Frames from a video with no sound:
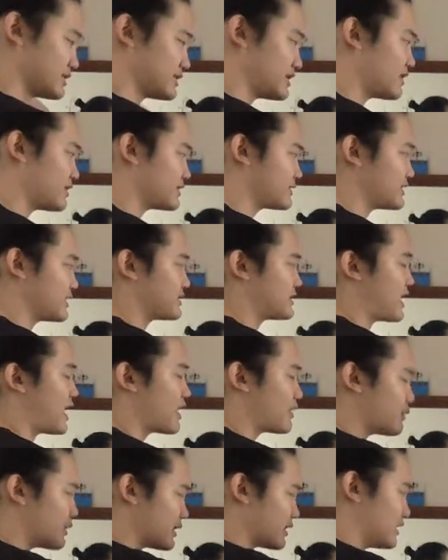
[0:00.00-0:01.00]
Sarah says,
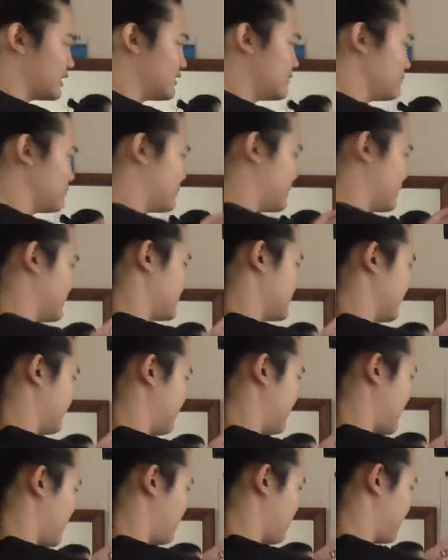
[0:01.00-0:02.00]
how do I get impulse? If
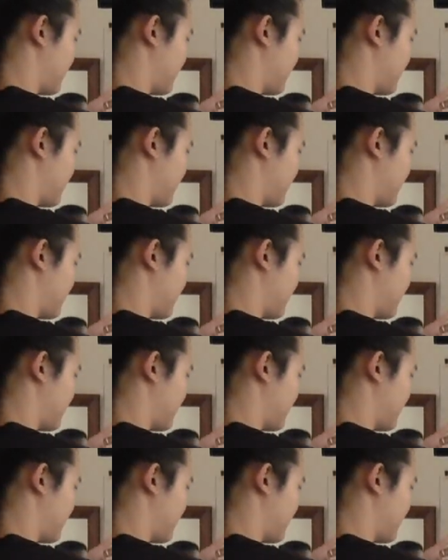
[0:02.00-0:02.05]
I have a